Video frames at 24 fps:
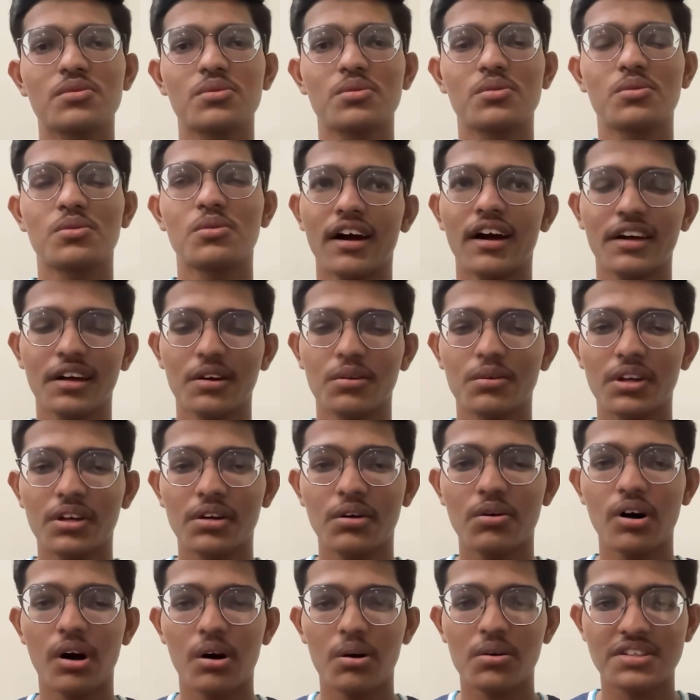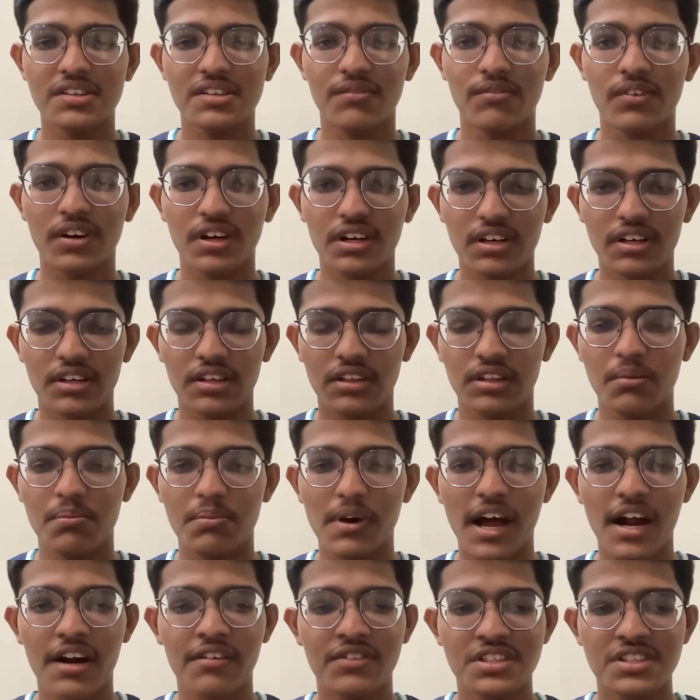So I couldn't go out somewhere. The
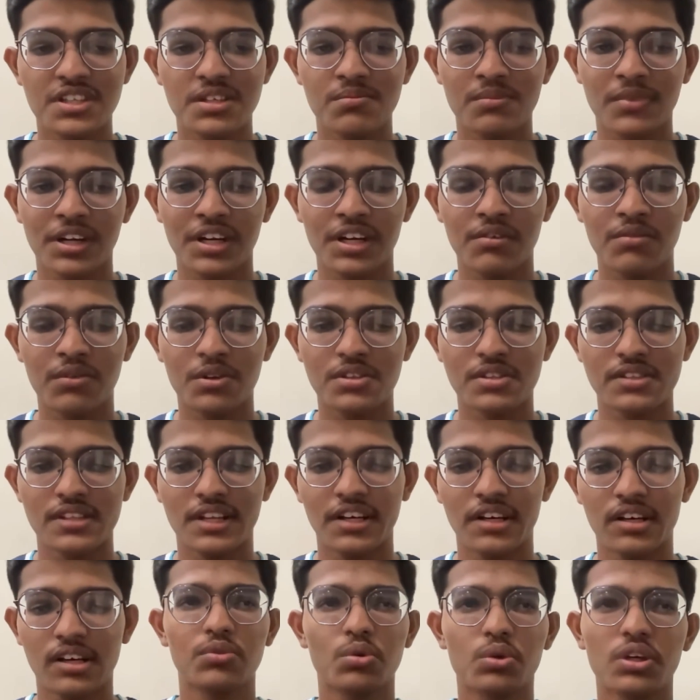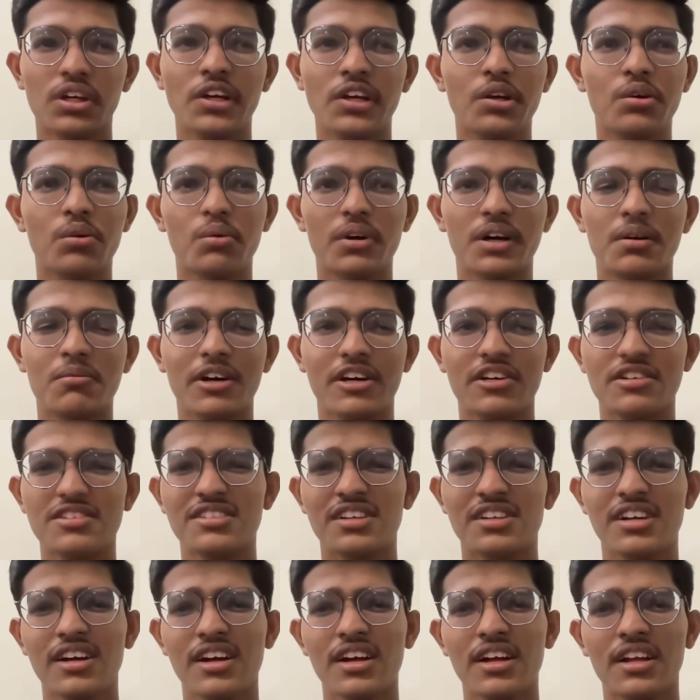plan which I made was like totally ruined,
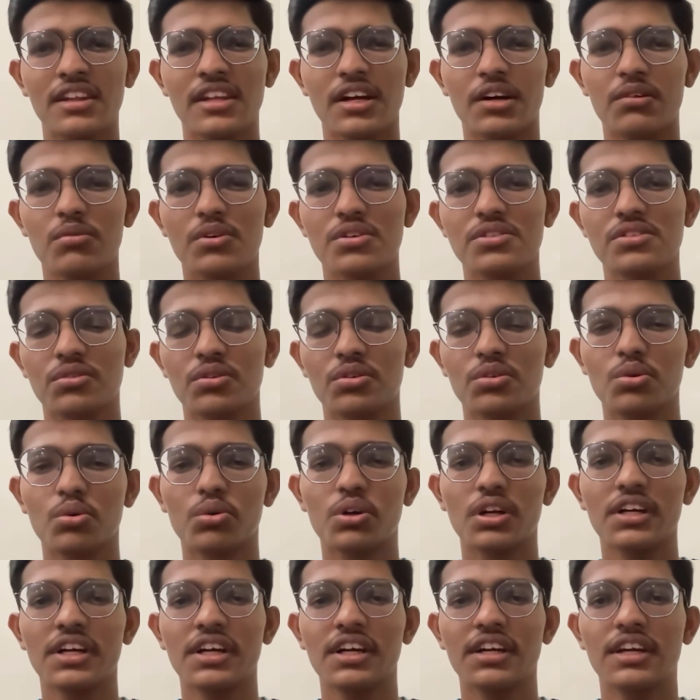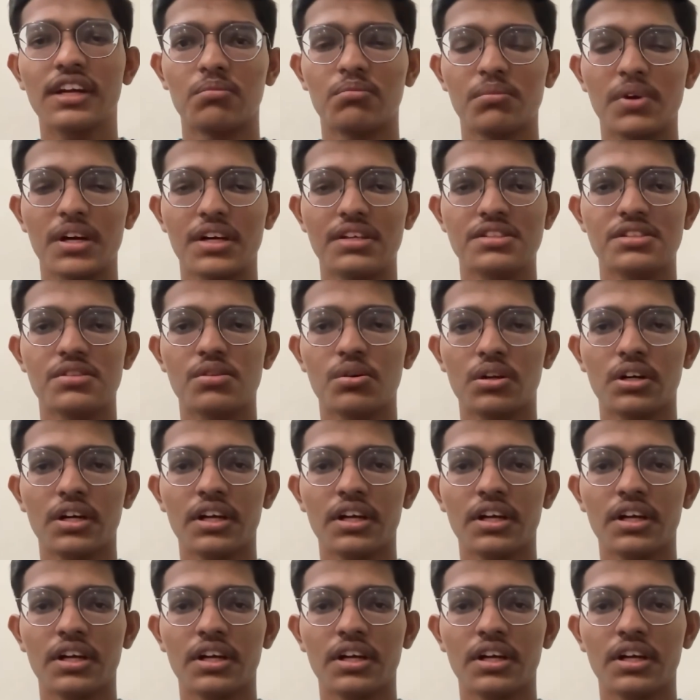because that was, you know, totally based on